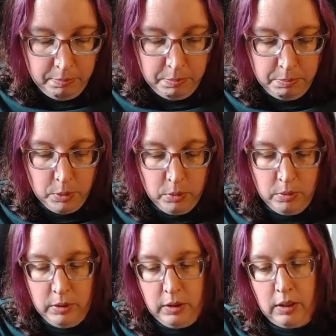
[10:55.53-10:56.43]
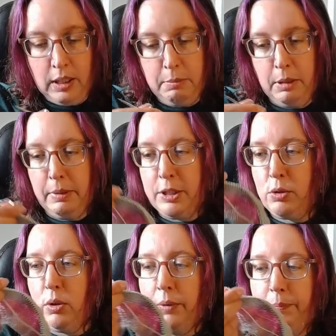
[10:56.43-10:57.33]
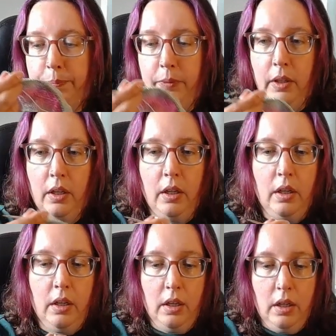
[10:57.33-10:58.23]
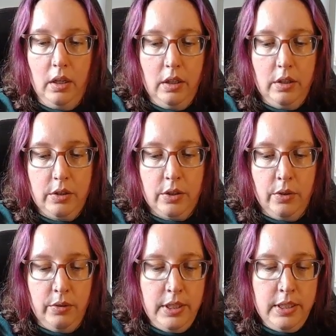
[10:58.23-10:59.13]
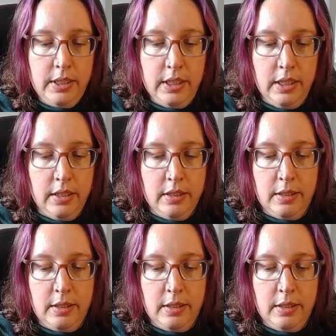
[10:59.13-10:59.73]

born in a couple of months daughter. So this is the